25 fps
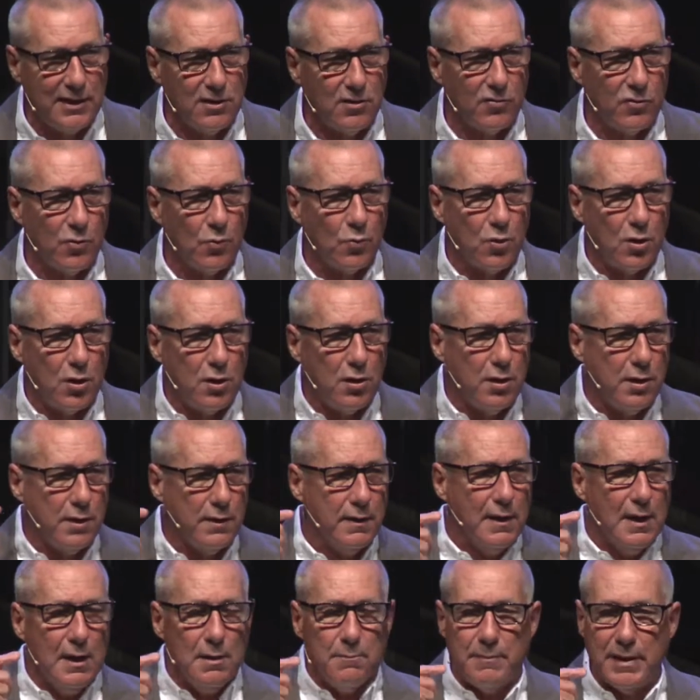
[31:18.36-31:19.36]
on the Word,
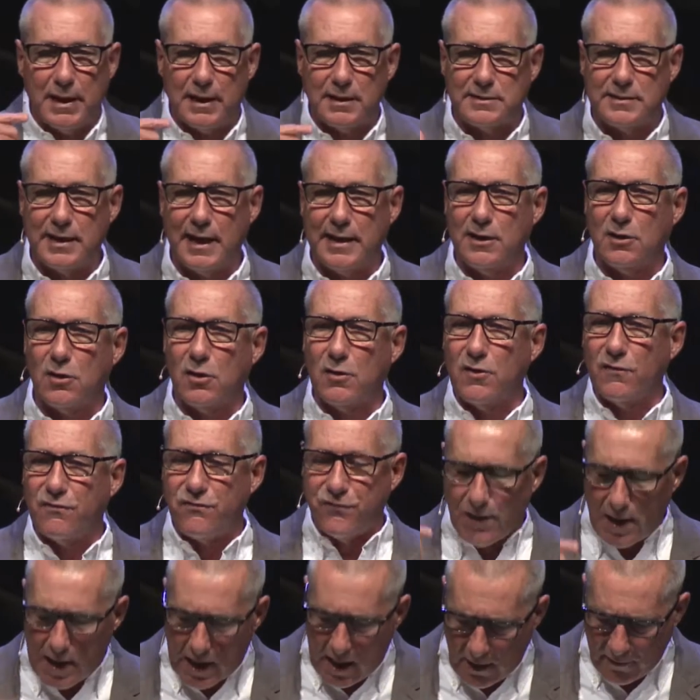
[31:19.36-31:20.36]
meditating on the
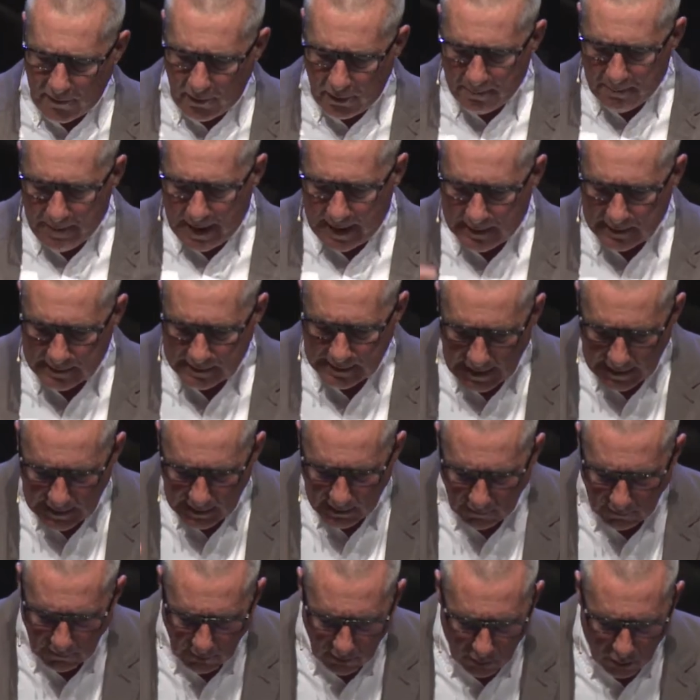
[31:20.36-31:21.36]
Father, meditating
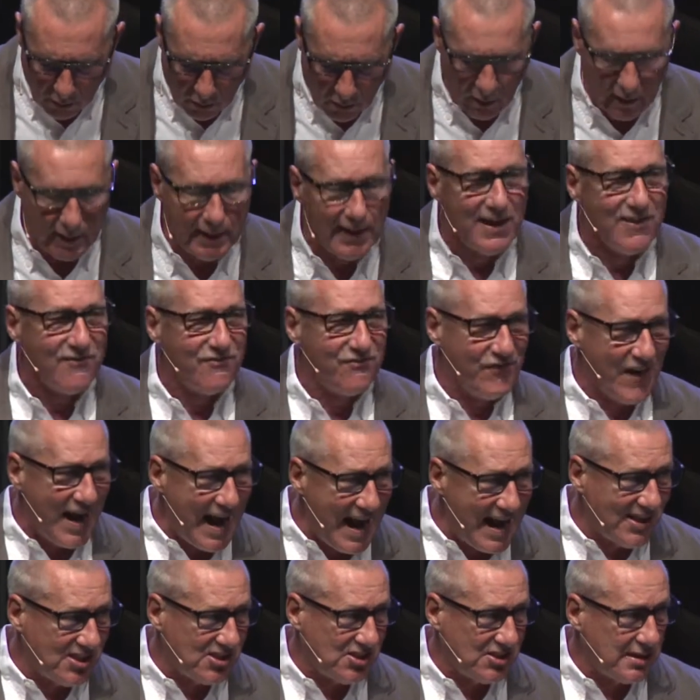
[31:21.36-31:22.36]
on the Lord.
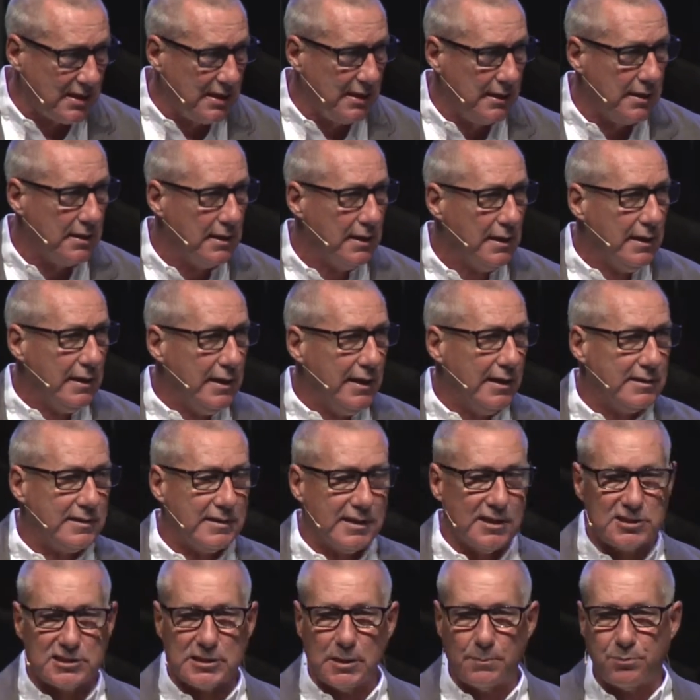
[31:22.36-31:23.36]
Fasting, it
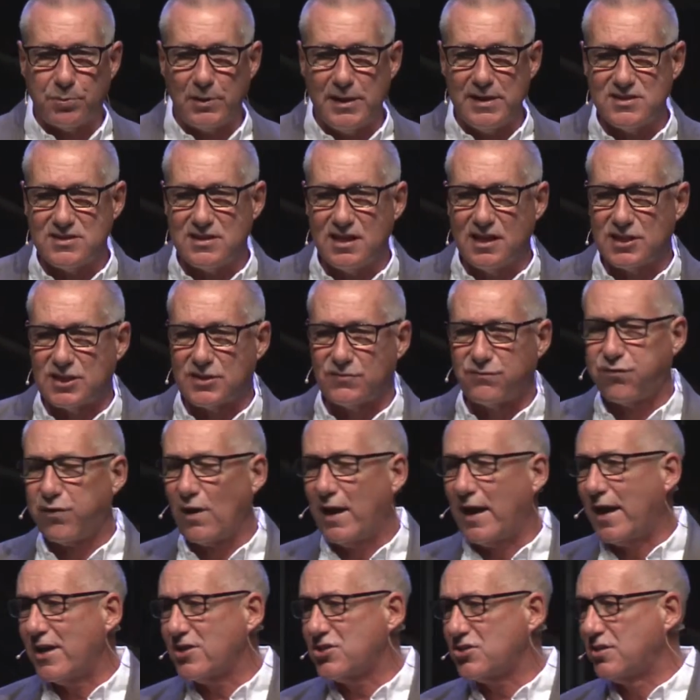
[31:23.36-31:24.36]
disciplines this
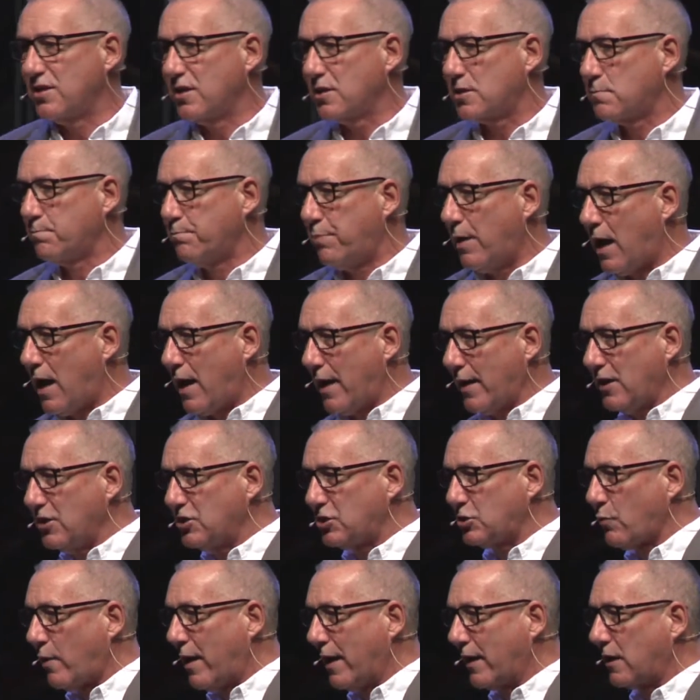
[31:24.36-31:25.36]
flesh, this body,
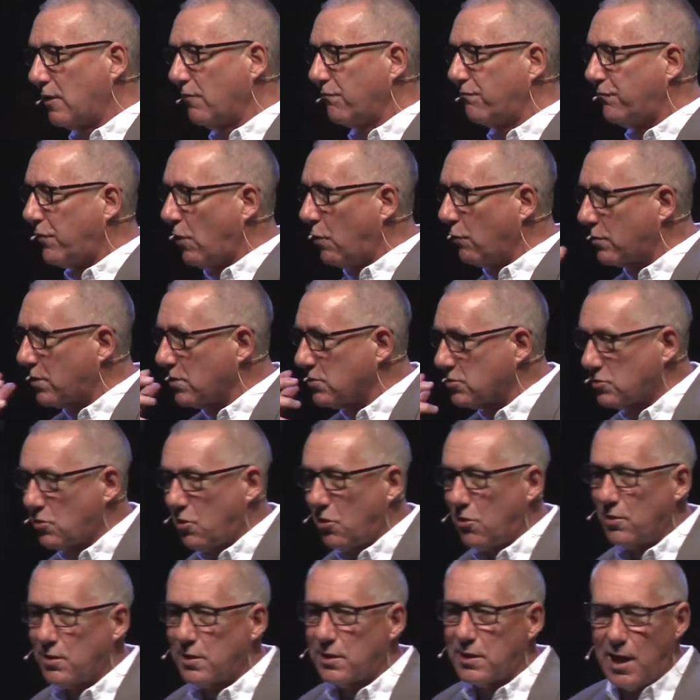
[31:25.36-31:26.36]
so I can focus
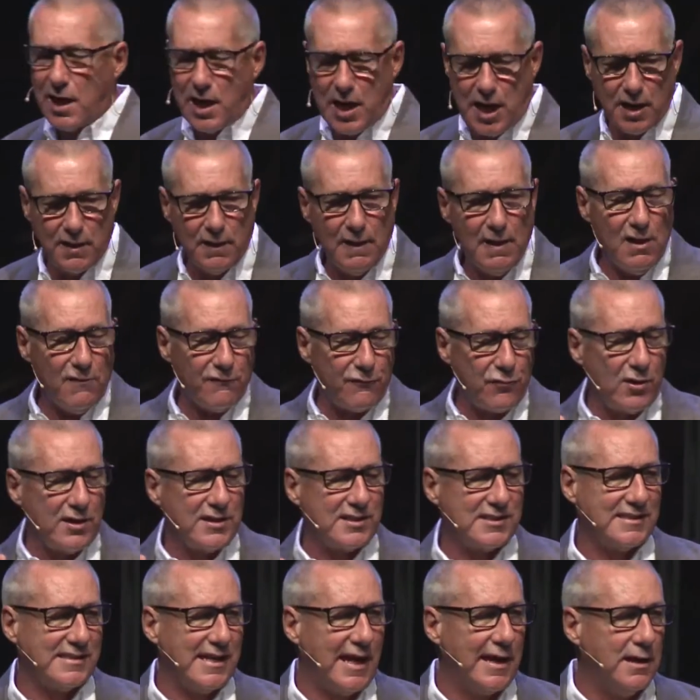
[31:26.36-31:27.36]
on God for an
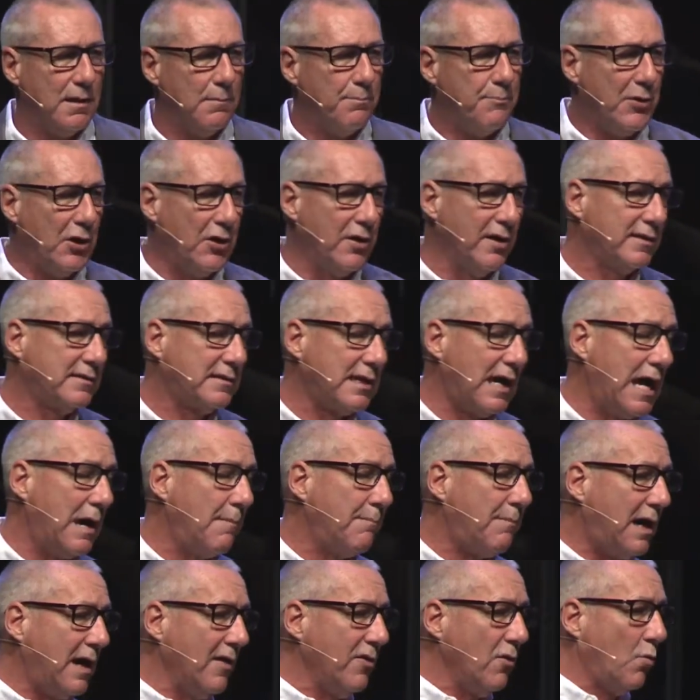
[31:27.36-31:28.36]
extended period of time.
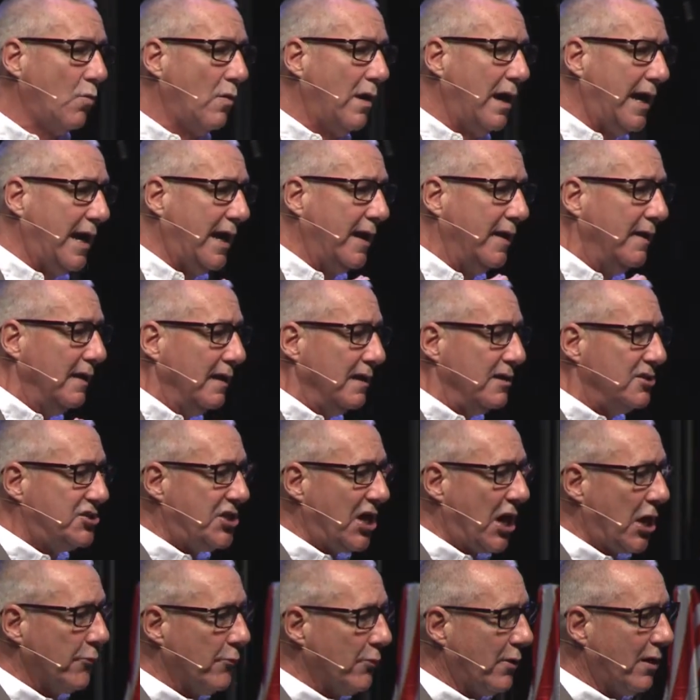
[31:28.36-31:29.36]
By the way,
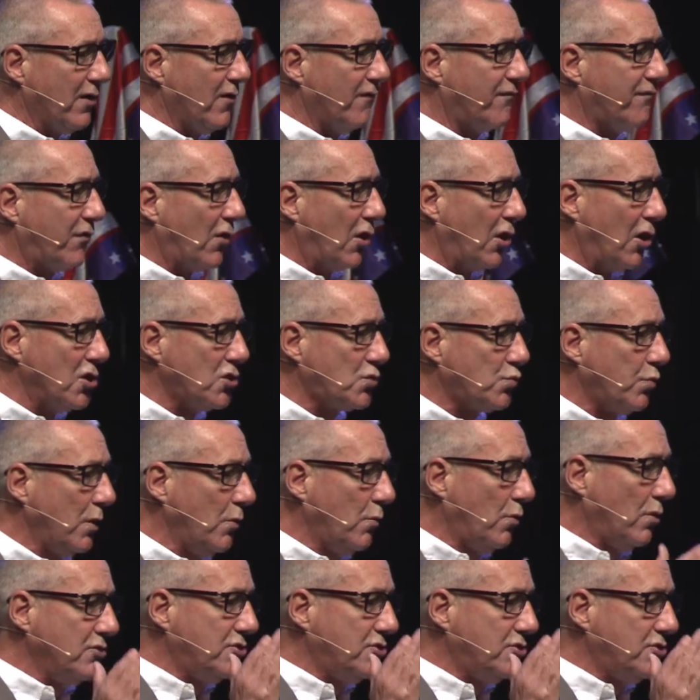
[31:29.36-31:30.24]
January the 1st, we will